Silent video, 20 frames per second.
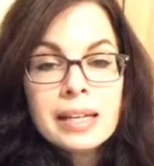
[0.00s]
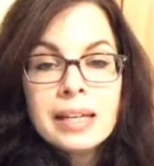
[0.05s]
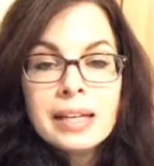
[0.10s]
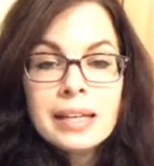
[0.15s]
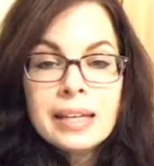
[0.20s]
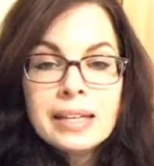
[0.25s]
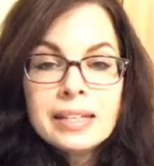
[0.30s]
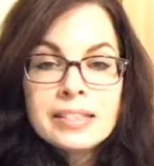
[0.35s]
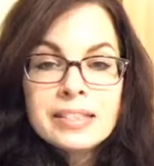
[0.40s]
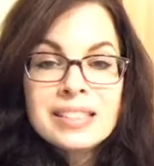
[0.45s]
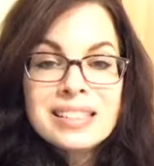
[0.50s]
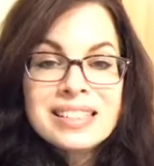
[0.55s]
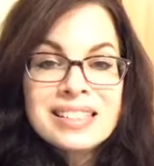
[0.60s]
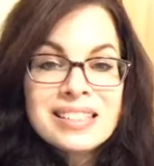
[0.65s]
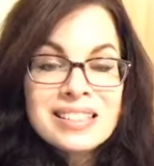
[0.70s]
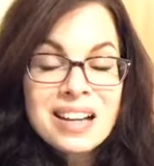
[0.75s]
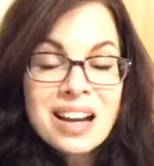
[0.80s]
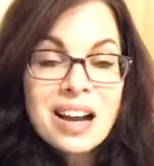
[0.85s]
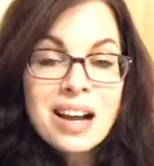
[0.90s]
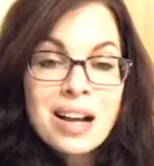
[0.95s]
it's a
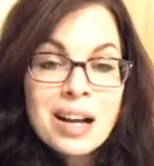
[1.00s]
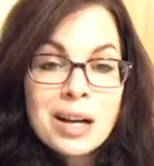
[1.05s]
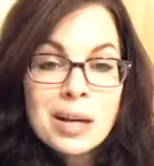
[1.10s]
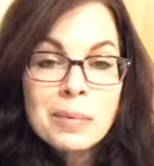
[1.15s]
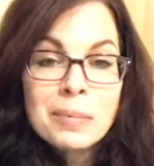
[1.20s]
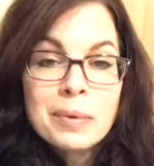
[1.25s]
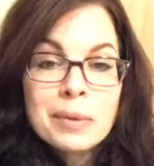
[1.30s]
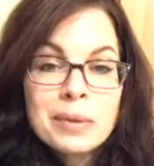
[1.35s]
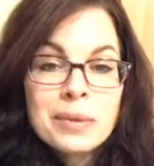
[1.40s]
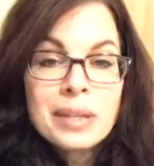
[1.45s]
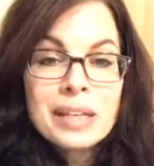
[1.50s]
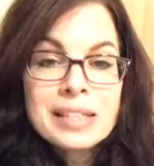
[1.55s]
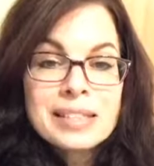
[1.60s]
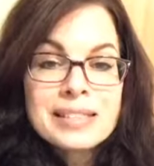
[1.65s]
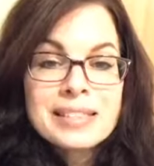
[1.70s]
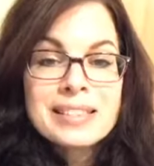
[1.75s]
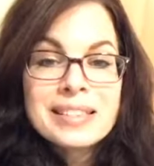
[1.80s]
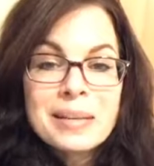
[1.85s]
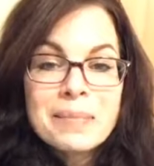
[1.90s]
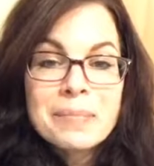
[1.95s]
job.
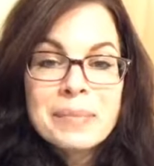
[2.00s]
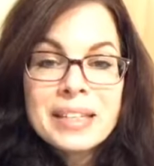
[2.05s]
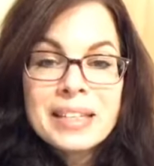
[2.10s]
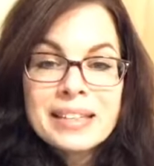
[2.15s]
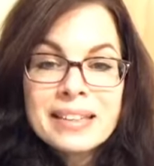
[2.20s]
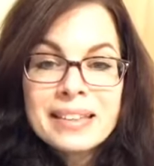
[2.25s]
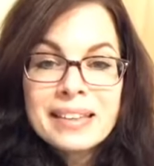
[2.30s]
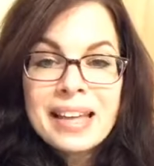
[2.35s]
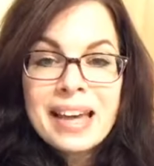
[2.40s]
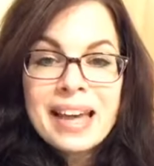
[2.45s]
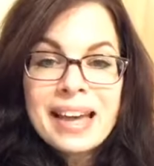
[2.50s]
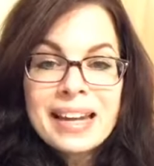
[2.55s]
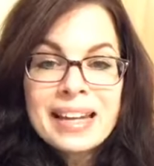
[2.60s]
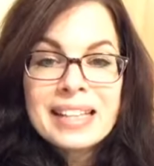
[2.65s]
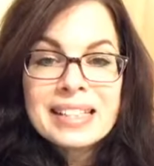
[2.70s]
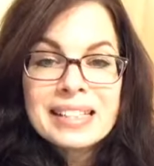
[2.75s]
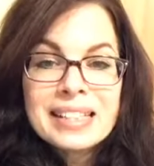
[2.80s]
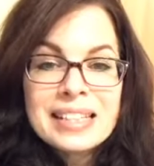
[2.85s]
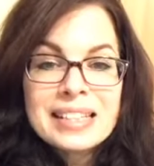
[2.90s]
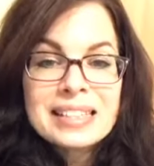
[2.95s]
It's something that
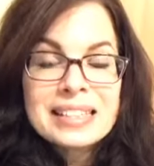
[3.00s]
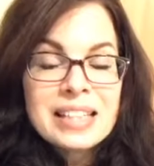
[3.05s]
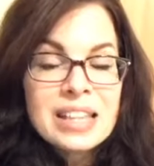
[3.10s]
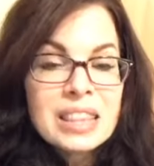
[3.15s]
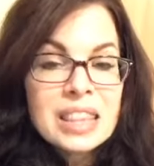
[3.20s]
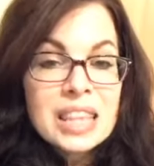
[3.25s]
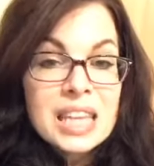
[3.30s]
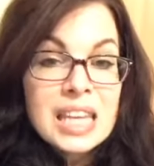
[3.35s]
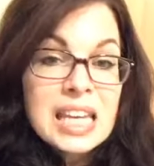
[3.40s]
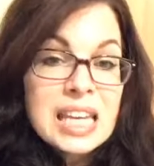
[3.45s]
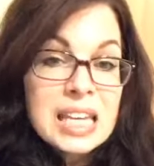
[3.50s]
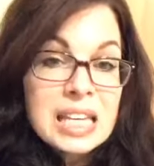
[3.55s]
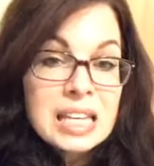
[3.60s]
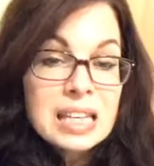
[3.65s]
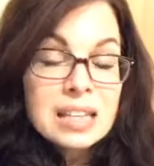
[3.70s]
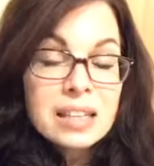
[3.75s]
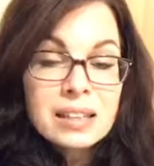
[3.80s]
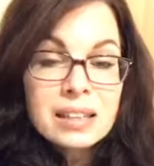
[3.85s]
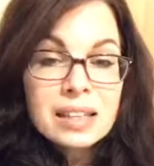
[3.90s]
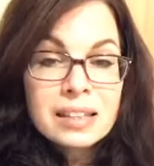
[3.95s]
it's a
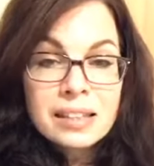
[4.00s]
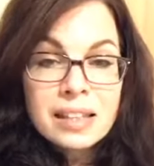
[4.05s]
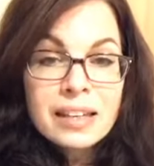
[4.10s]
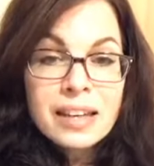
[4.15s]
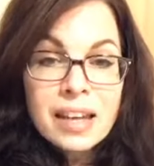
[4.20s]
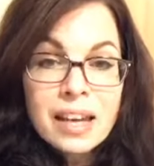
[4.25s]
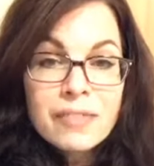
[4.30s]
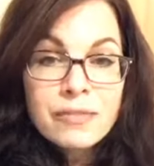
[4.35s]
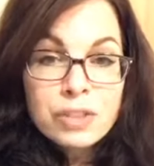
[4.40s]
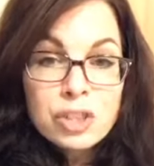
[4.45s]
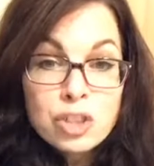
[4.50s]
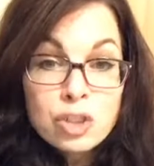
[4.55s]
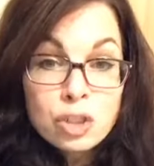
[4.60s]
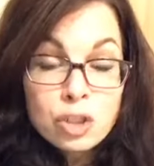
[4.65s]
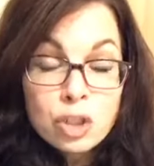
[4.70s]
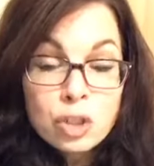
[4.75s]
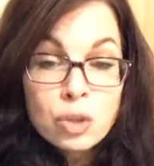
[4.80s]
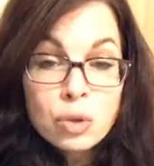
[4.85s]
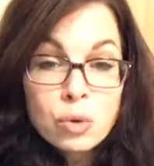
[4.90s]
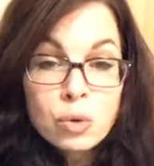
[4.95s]
thing that they have to
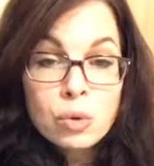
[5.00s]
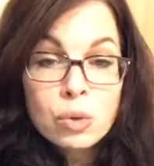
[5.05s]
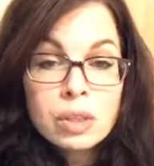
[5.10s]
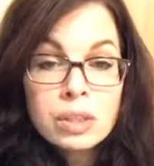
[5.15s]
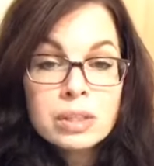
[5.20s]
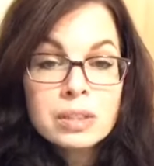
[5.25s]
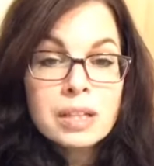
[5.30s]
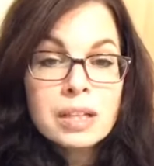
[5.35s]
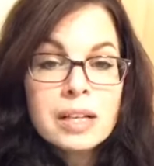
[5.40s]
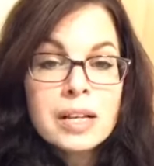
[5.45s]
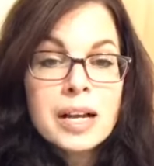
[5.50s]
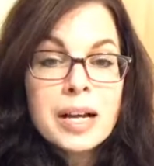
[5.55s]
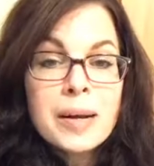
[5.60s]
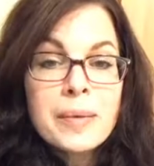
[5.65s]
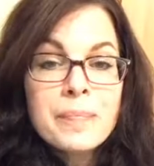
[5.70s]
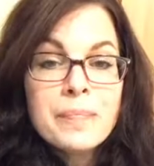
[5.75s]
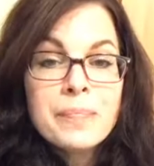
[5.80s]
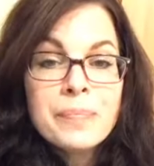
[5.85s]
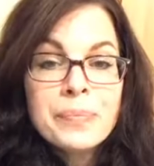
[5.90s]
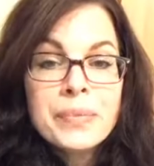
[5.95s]
do.
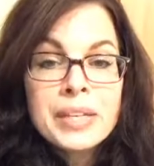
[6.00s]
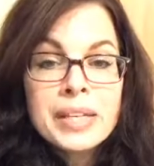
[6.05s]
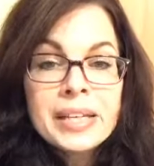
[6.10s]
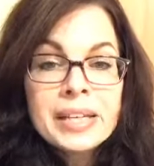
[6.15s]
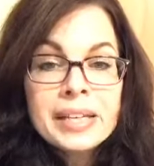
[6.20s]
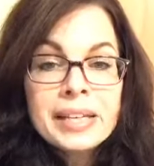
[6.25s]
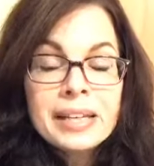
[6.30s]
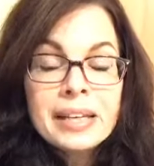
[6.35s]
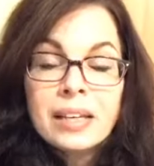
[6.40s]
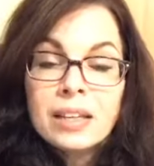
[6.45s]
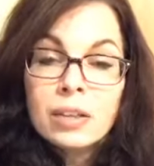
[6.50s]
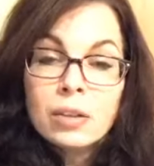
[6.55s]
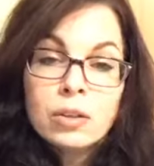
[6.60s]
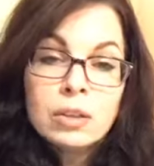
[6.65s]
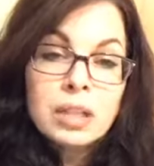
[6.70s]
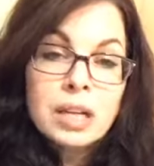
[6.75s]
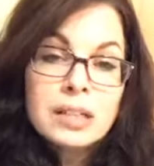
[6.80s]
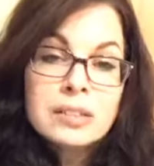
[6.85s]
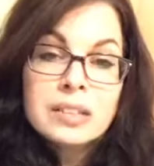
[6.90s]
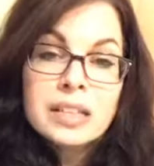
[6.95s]
And they're
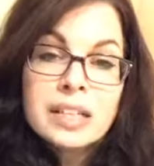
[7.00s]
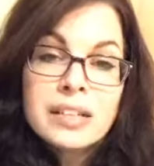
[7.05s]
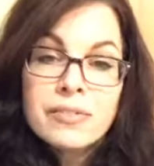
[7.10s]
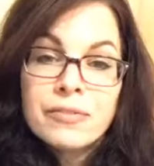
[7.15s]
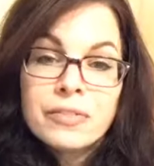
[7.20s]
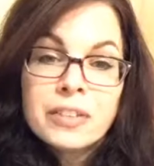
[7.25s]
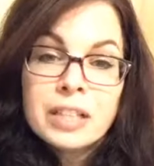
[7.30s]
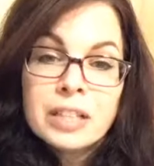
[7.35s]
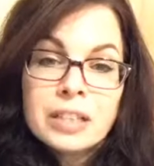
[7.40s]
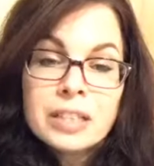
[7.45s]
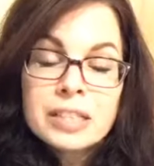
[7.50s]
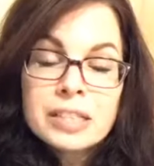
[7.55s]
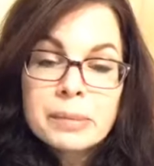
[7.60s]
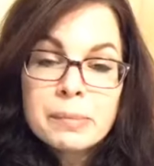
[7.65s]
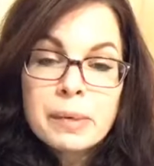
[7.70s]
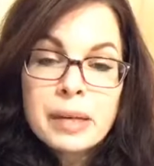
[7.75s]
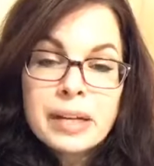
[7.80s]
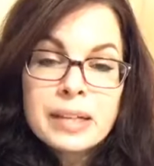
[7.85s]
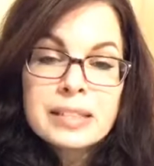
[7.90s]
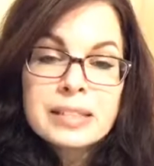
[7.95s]
allowed to have feelings
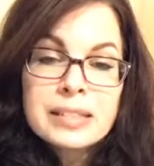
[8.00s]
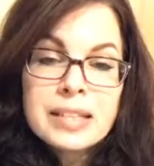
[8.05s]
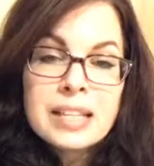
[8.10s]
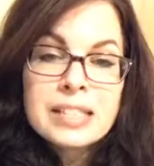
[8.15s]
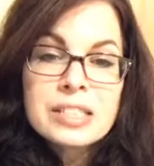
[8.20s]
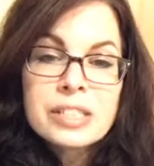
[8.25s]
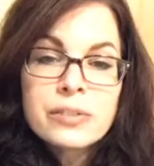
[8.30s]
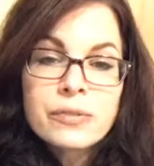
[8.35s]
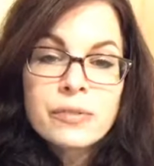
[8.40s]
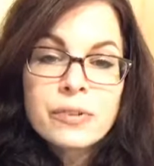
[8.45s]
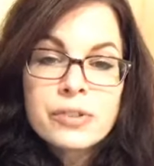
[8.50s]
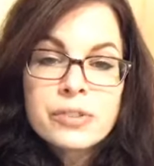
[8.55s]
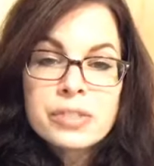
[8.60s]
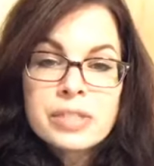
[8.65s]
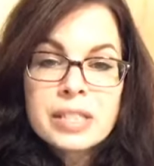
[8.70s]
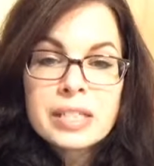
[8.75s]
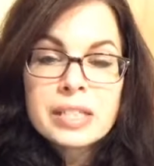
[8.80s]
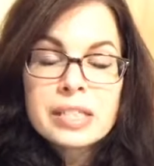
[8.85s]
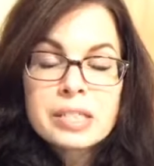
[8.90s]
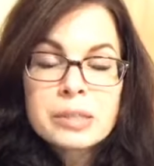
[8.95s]
about it. So that's the first
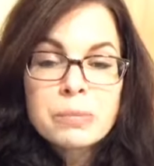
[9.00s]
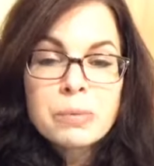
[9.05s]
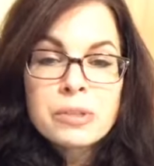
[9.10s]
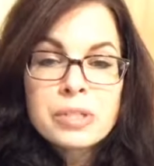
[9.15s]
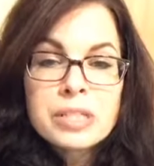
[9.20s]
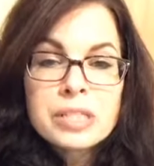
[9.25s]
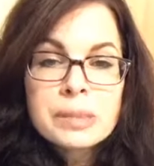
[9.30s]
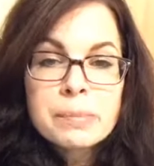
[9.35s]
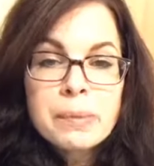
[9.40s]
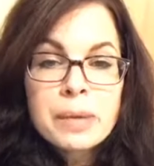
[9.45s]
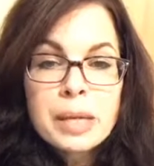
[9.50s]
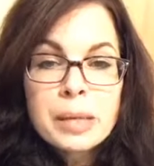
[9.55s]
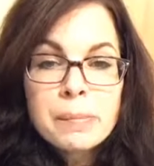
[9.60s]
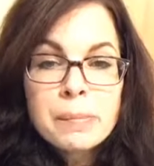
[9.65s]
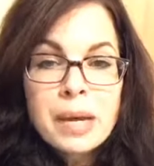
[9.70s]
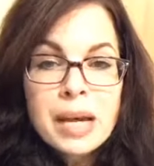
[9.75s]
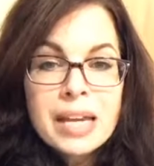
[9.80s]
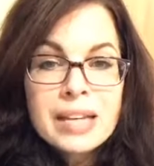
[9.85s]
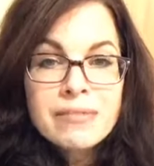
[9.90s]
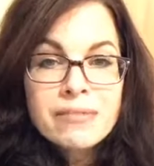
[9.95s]
thing, is participating
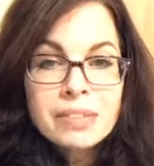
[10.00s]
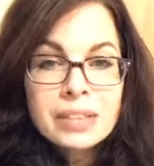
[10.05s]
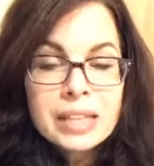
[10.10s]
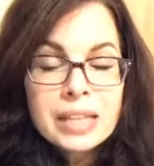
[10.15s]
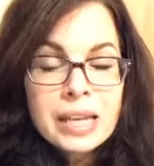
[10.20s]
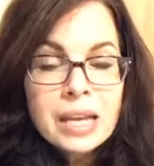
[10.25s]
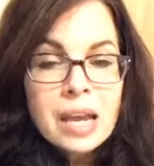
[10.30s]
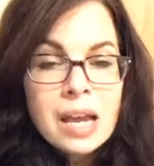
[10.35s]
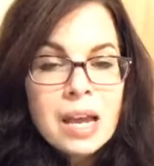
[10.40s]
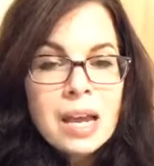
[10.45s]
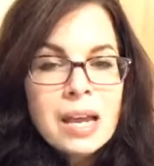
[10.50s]
mindfully.